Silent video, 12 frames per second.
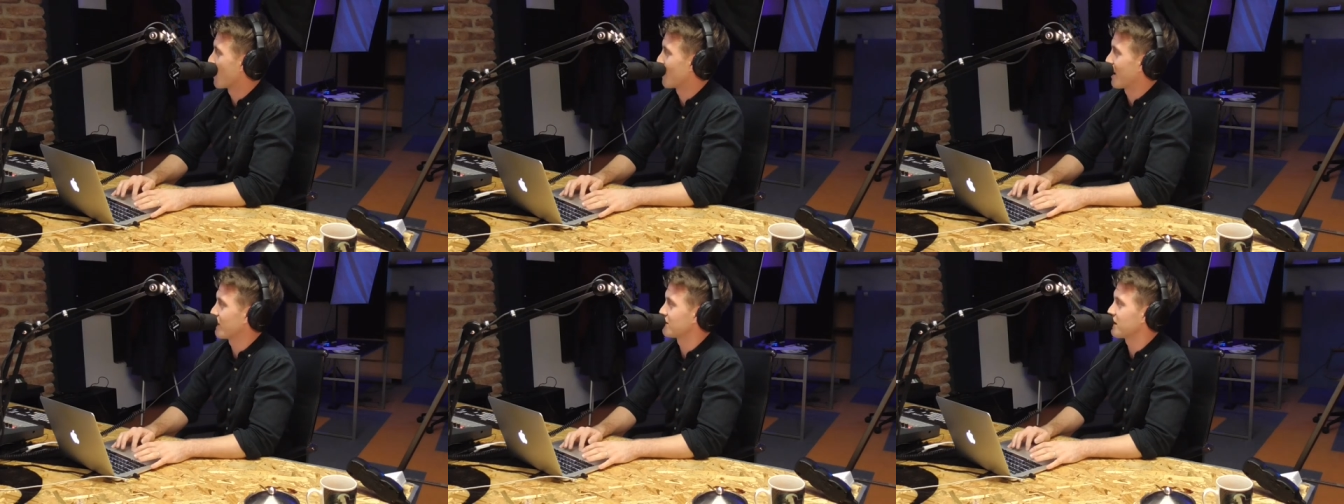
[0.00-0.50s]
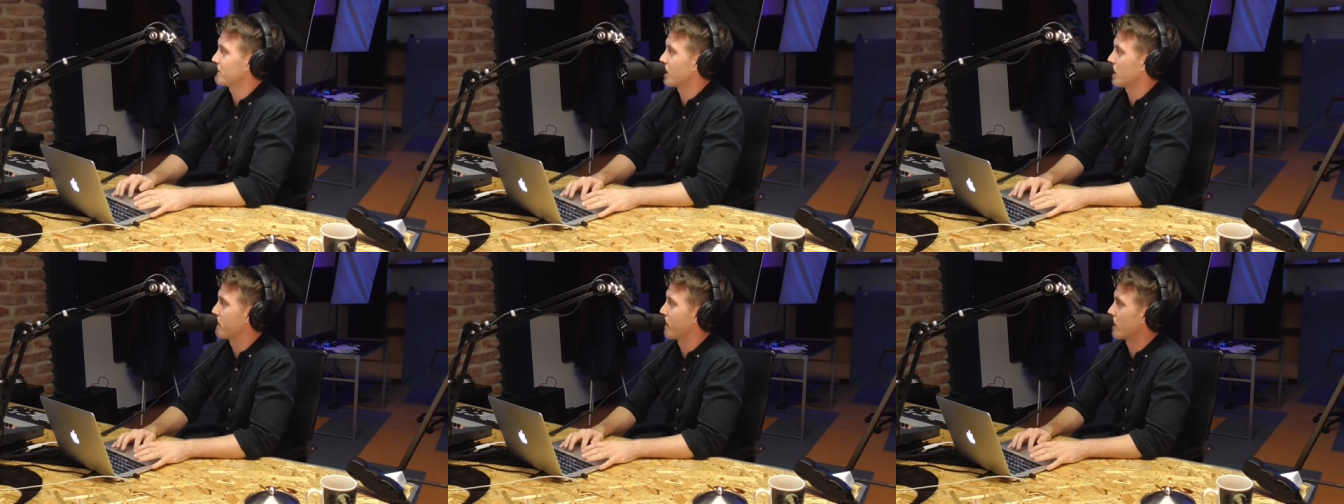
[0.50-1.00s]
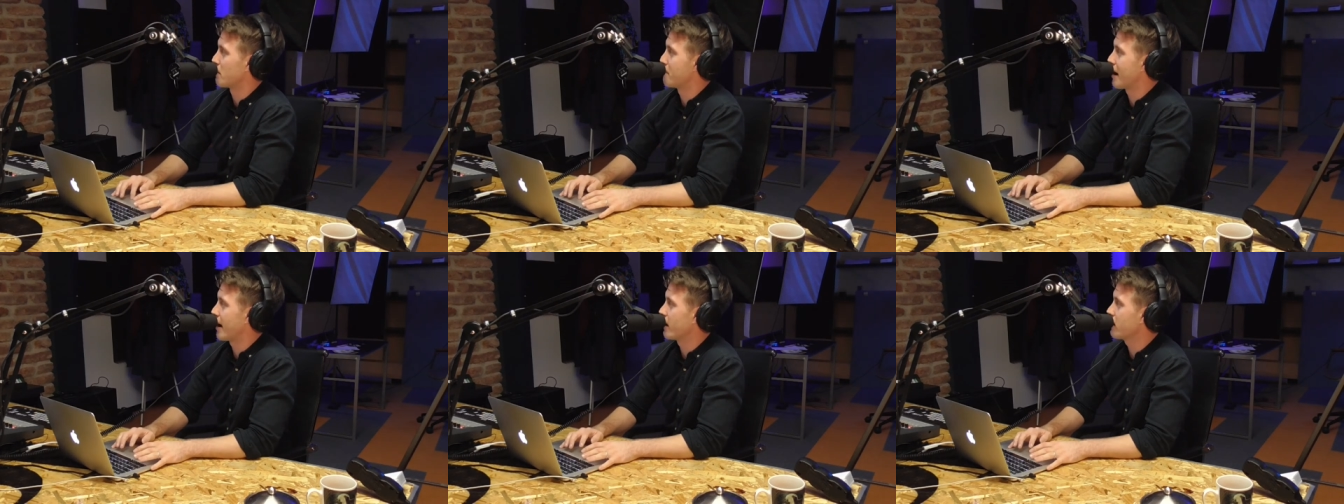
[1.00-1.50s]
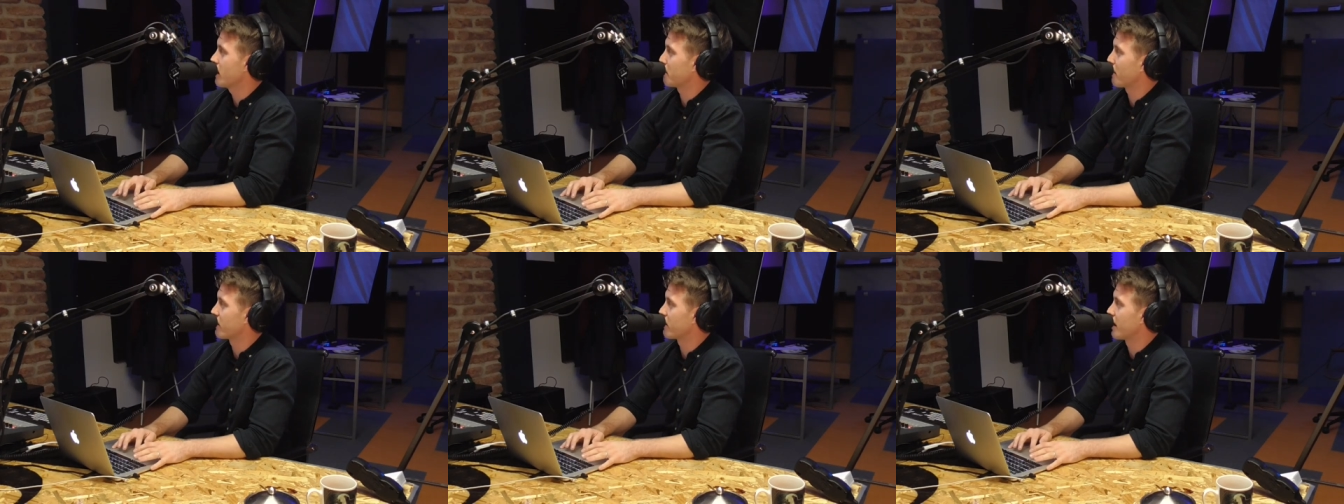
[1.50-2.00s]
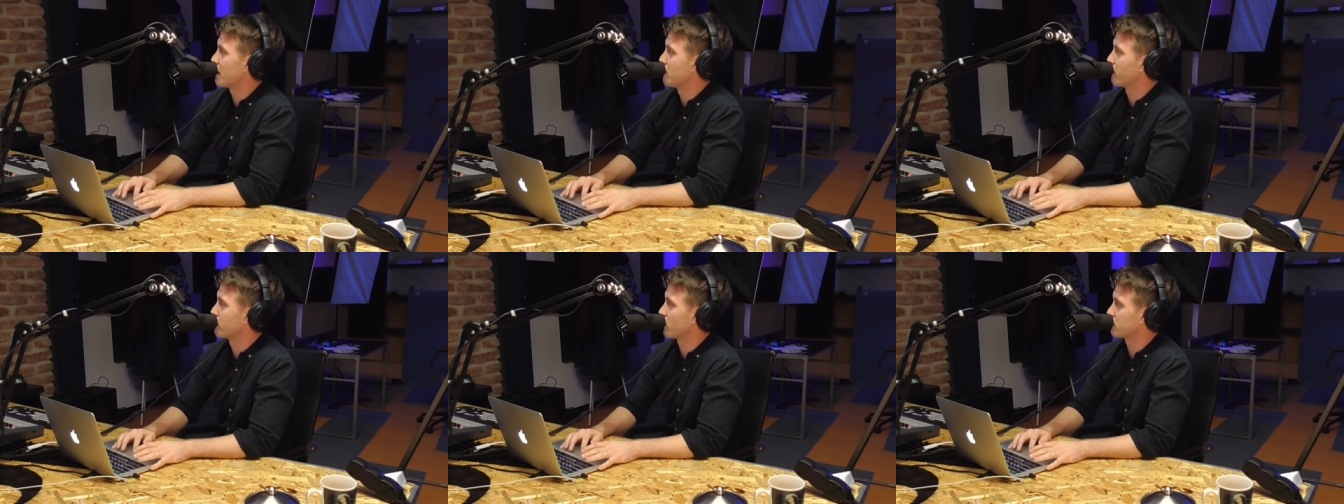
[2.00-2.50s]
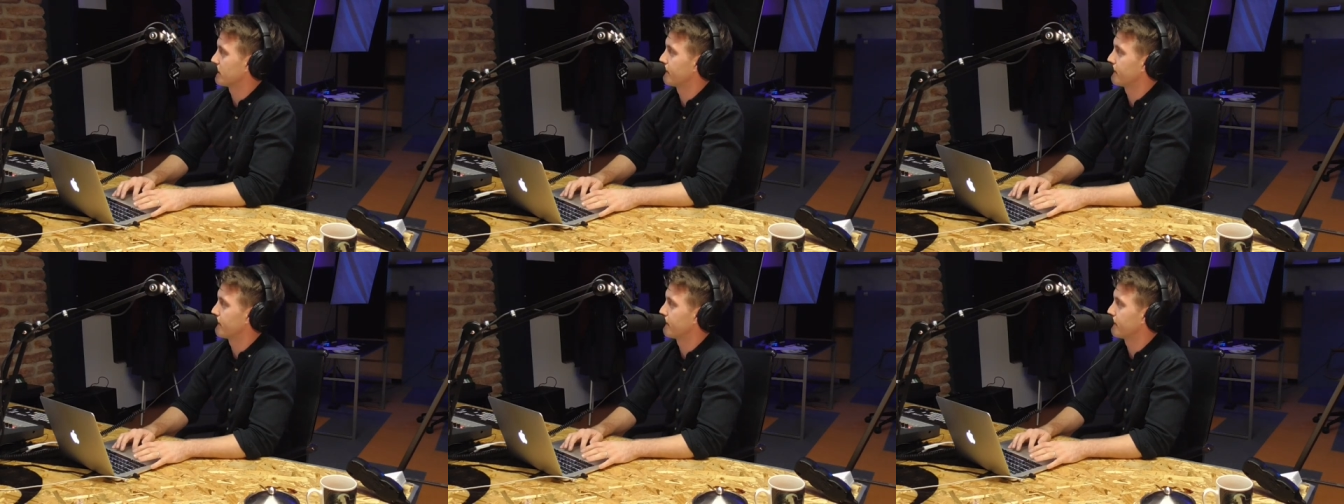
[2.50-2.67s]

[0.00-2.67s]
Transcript: Around the same time period, a man by the name of Dr.